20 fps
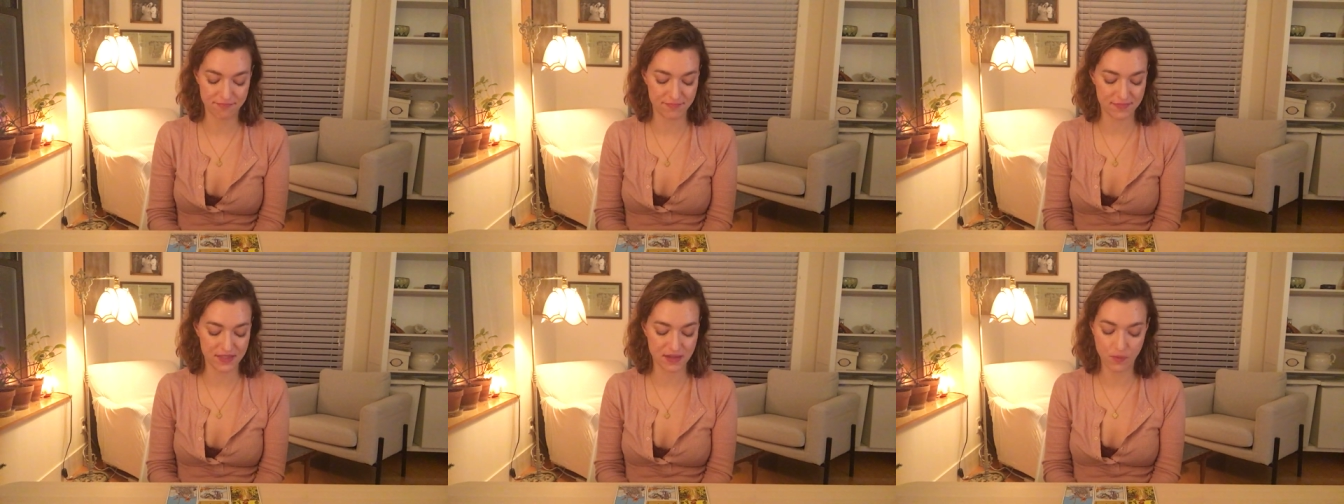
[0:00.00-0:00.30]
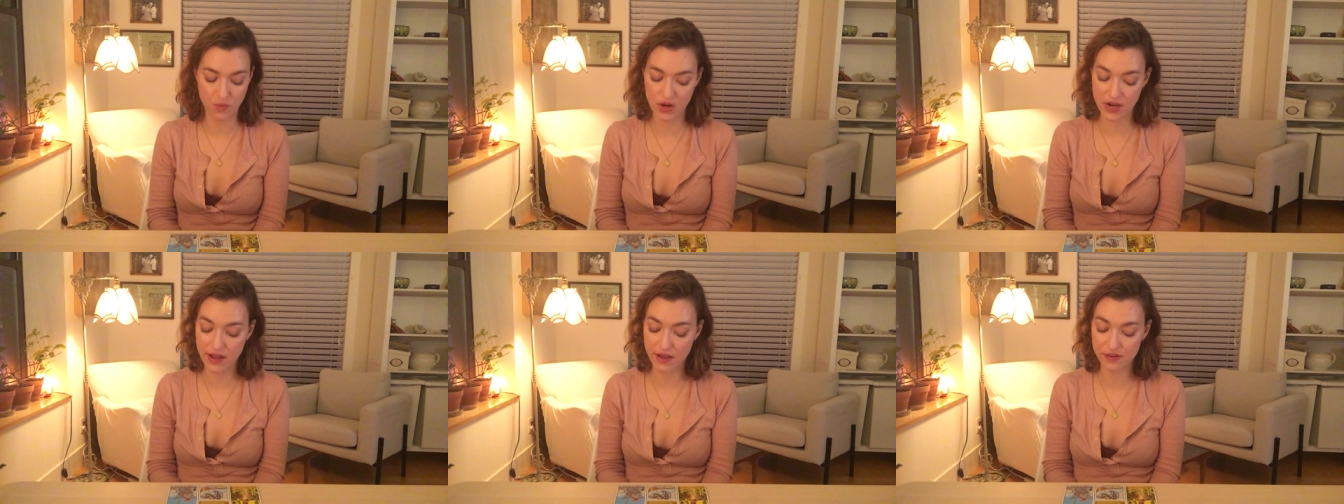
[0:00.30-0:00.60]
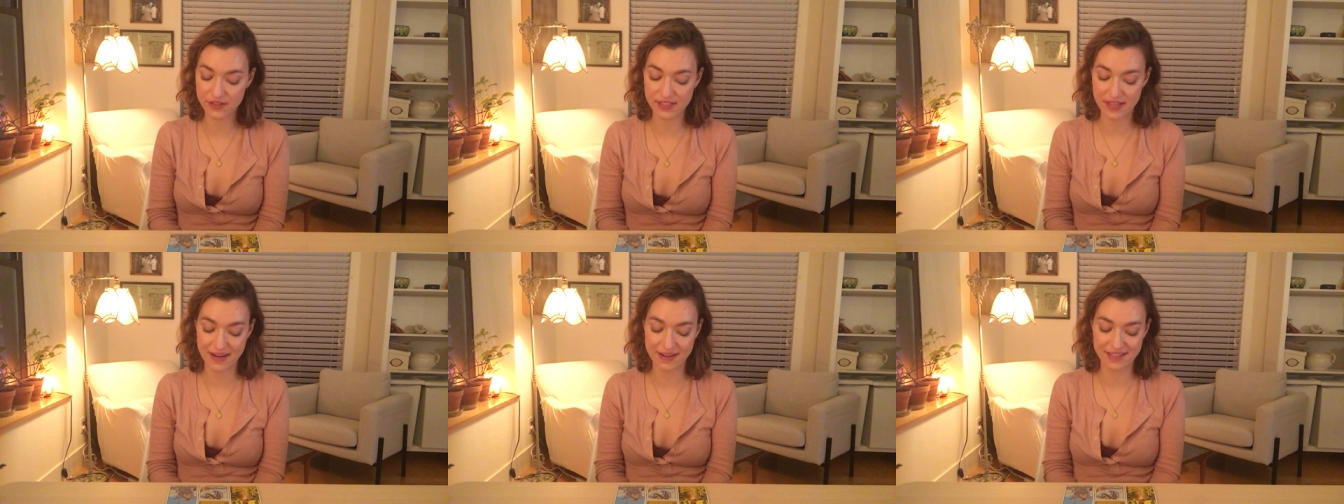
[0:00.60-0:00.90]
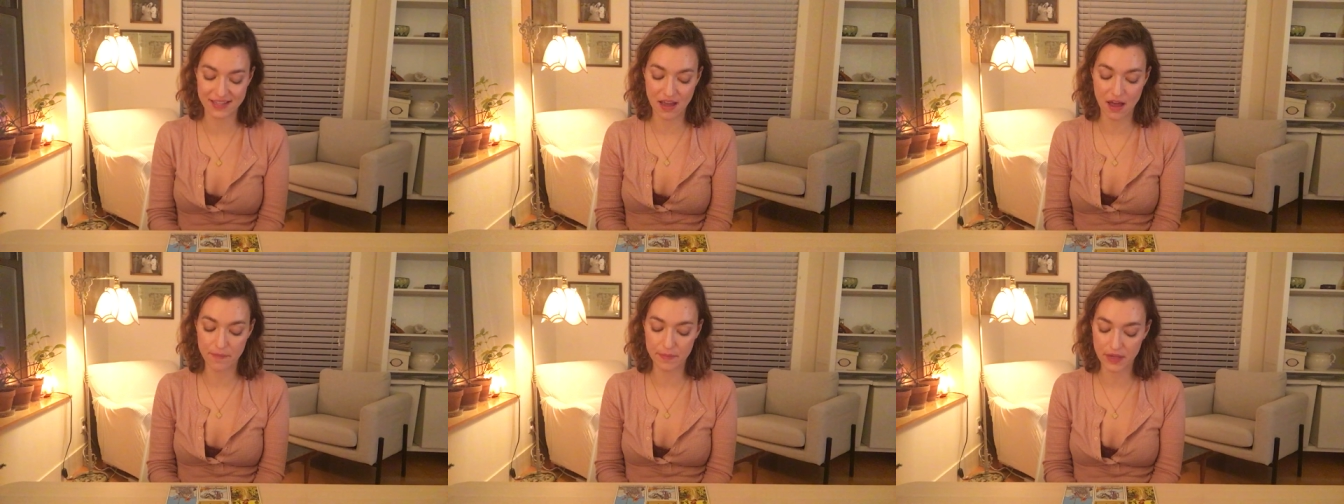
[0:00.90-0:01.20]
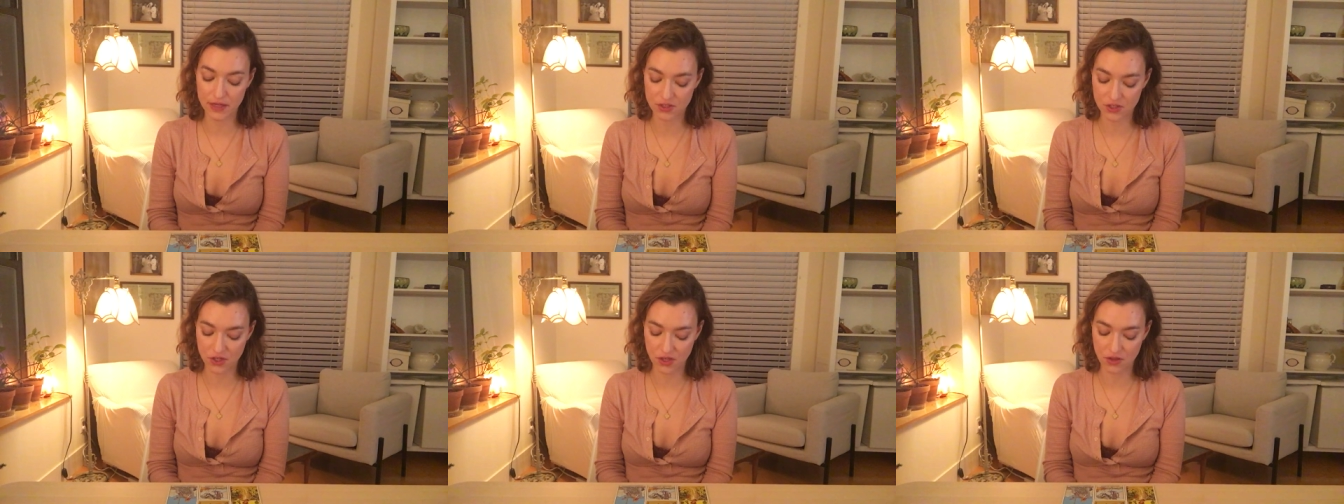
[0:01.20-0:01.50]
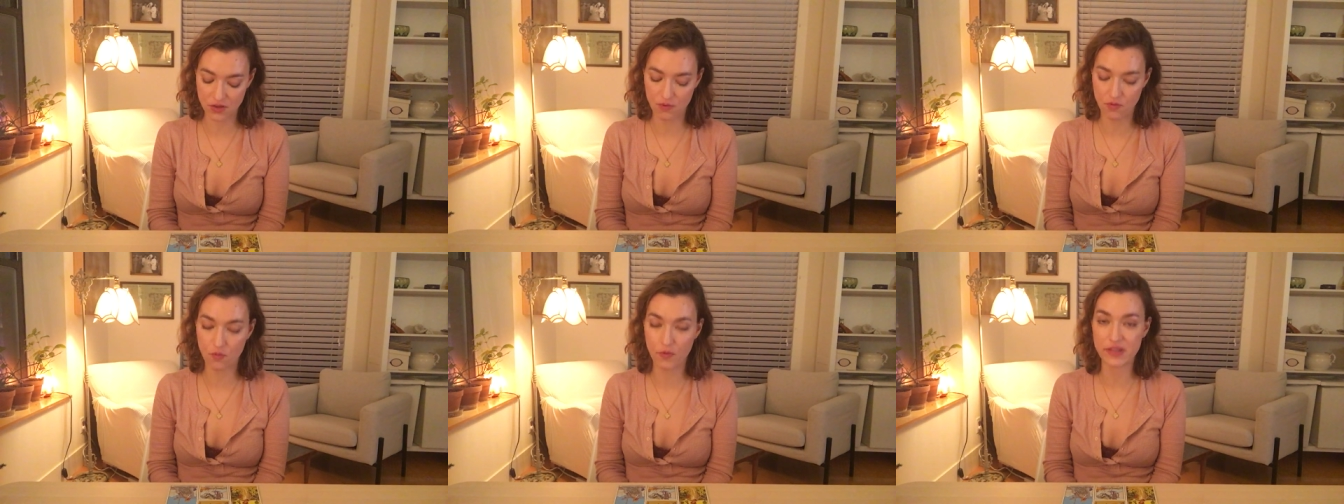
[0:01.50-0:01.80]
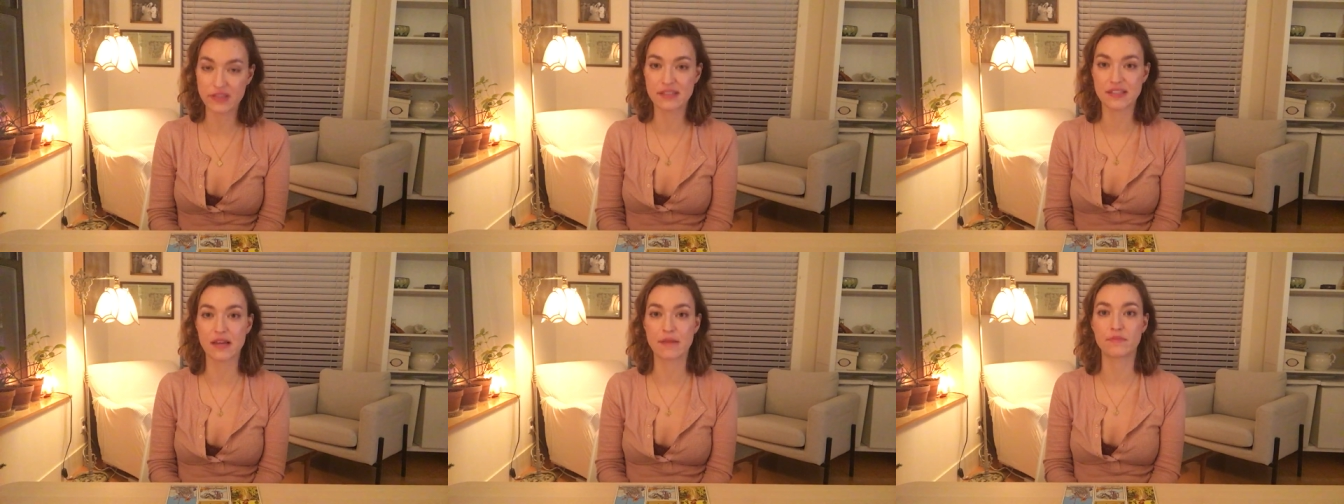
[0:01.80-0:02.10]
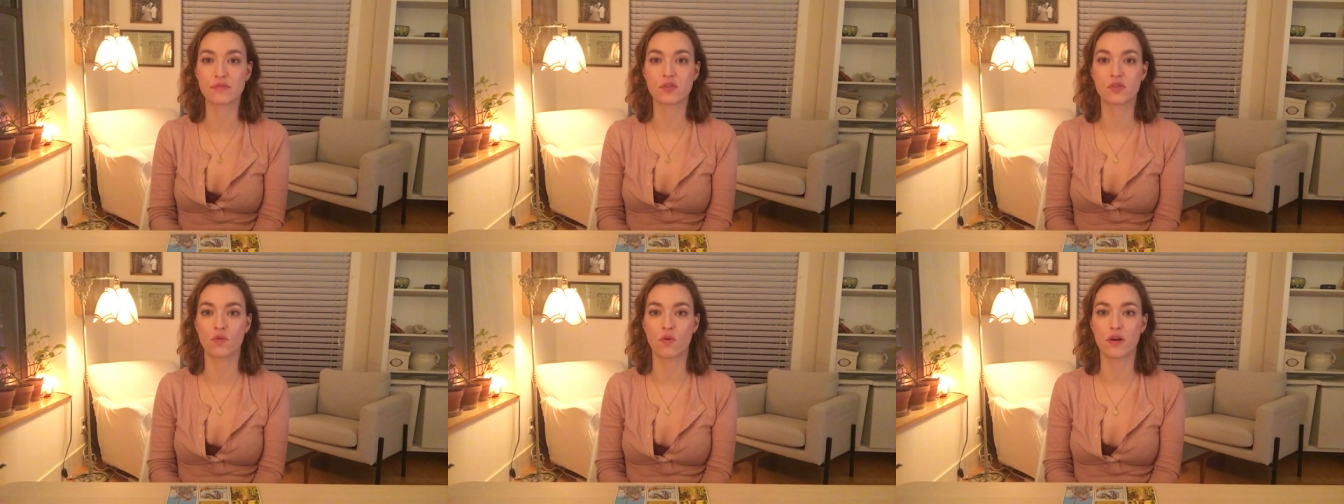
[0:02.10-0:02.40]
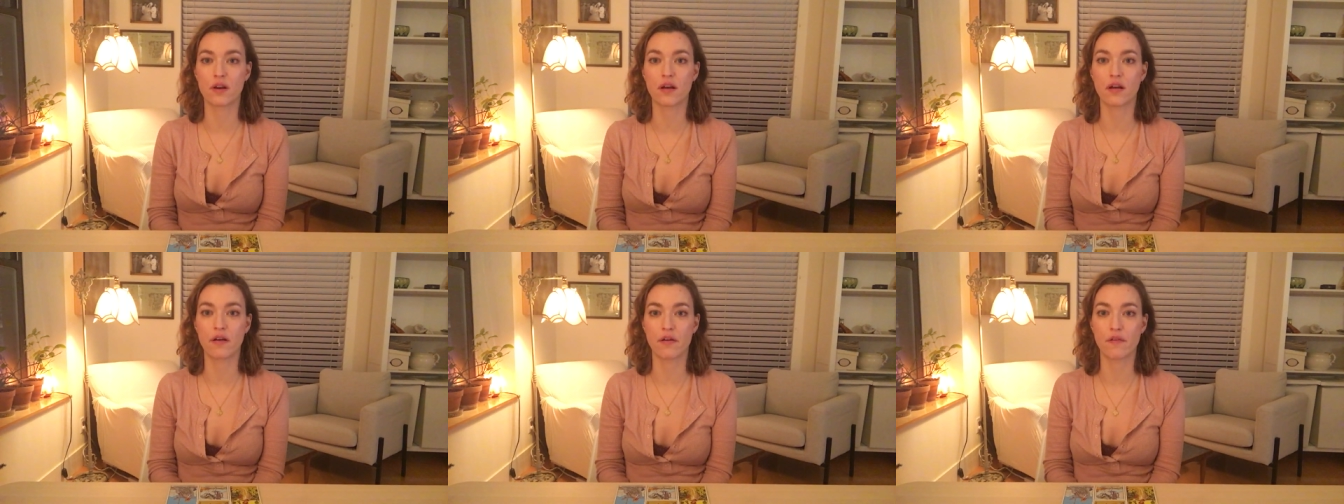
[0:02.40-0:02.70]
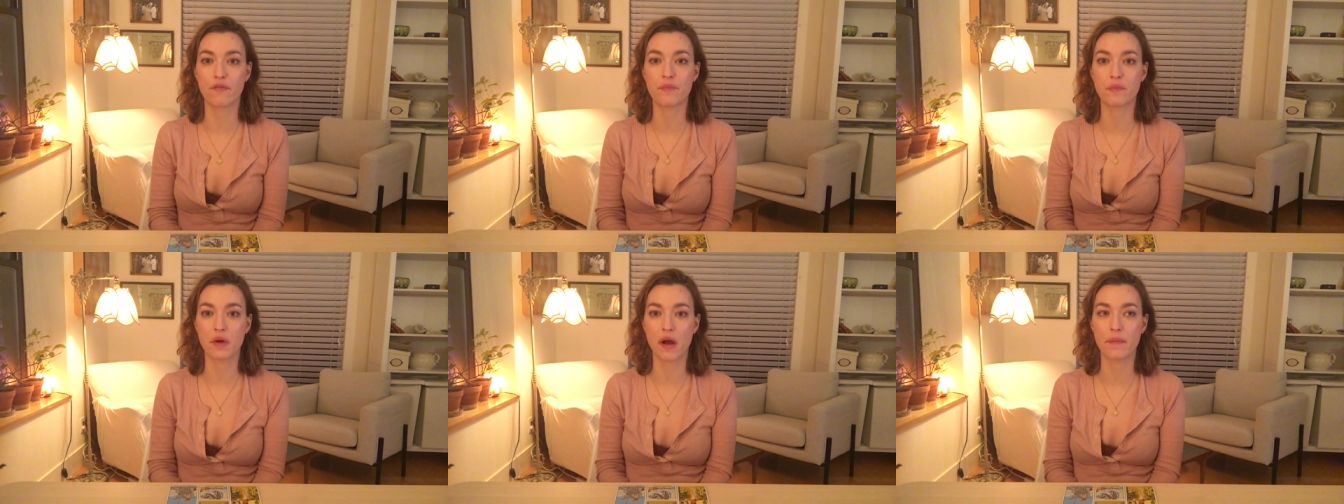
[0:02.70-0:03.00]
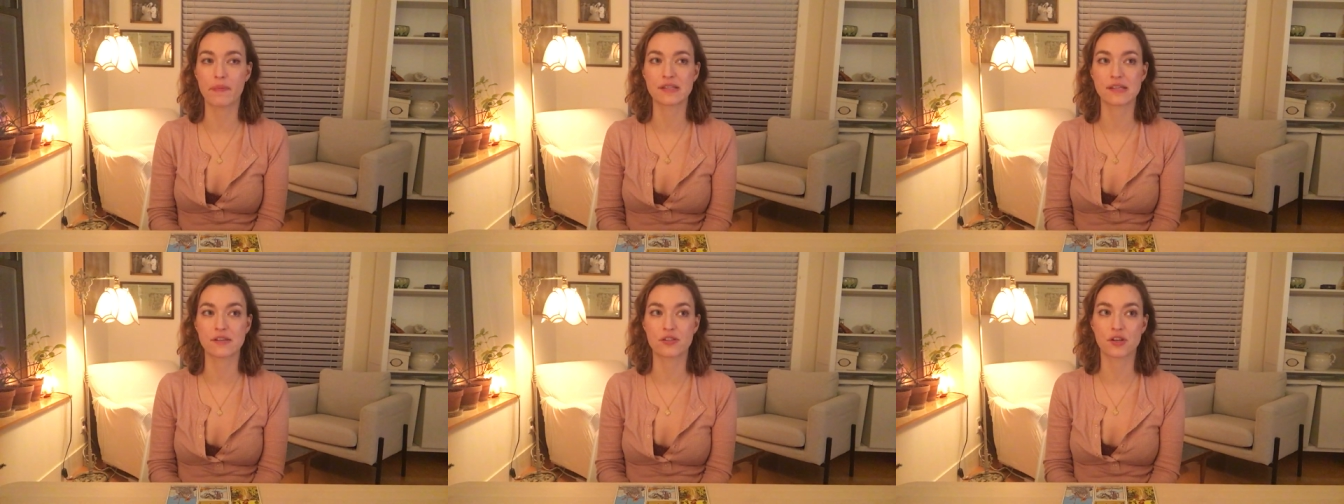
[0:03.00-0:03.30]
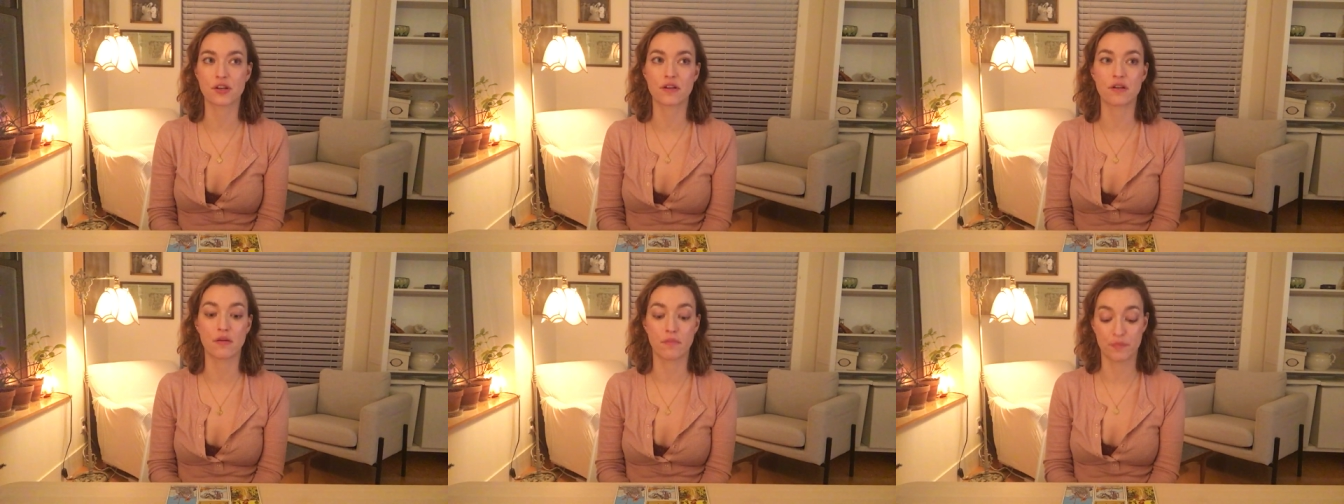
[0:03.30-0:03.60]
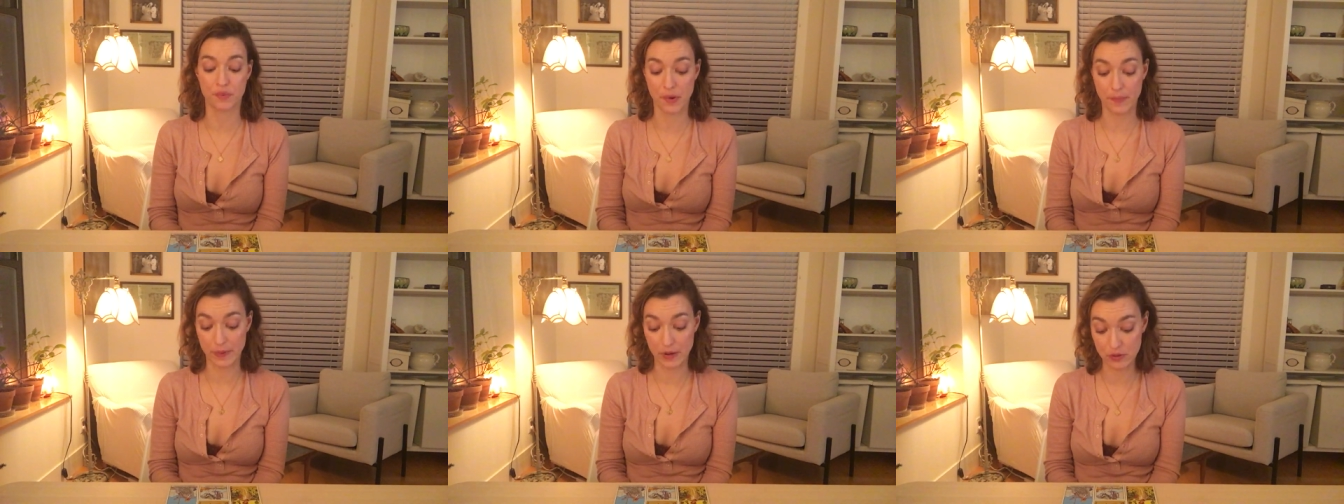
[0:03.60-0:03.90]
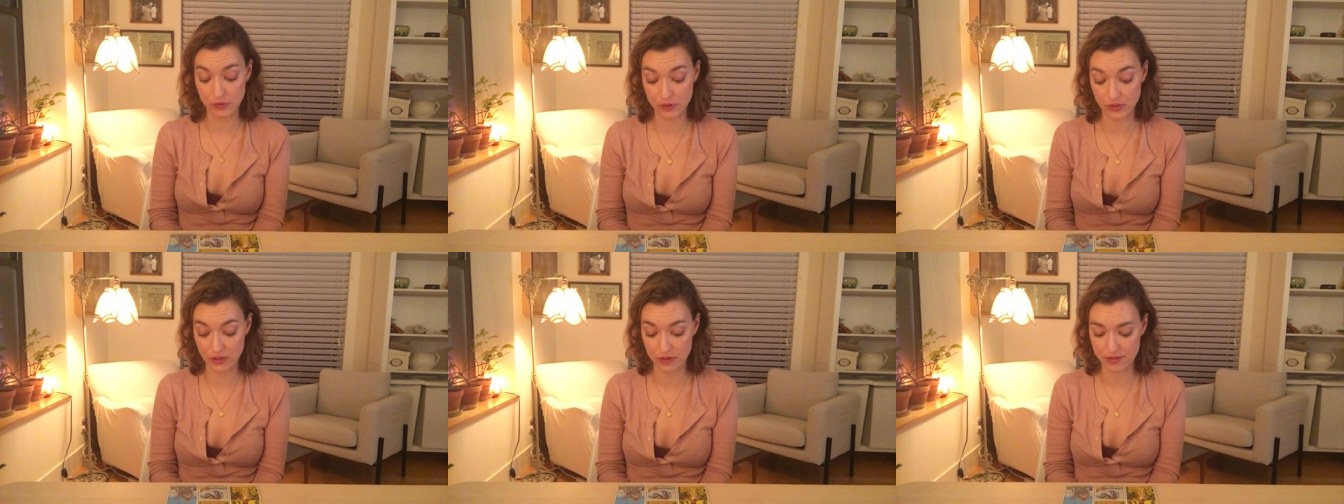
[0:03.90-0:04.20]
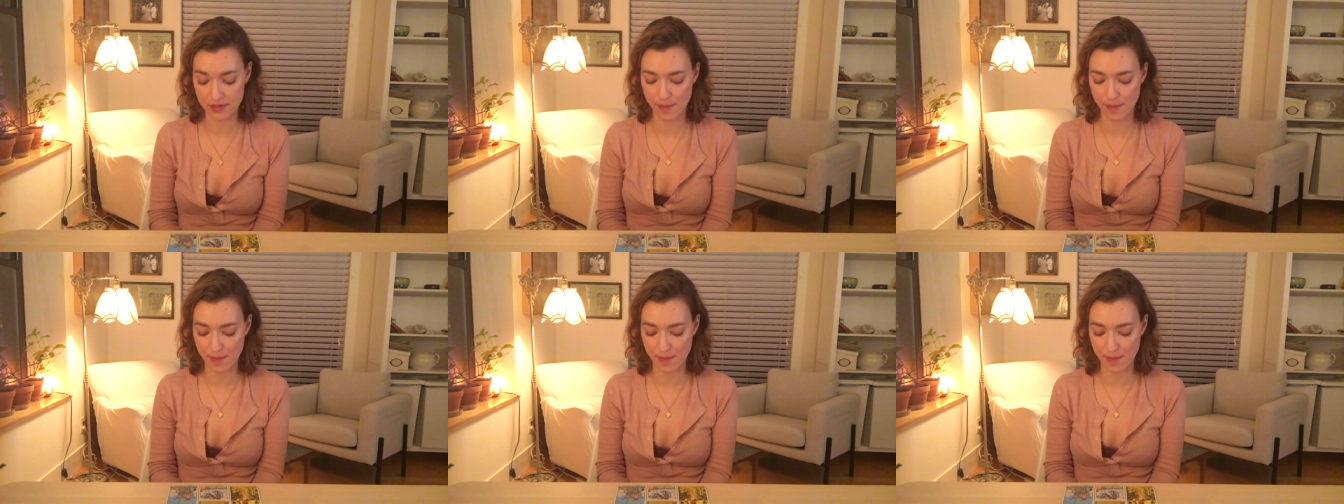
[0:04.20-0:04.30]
someone else that is coming to you with some sort of proposition, proposal.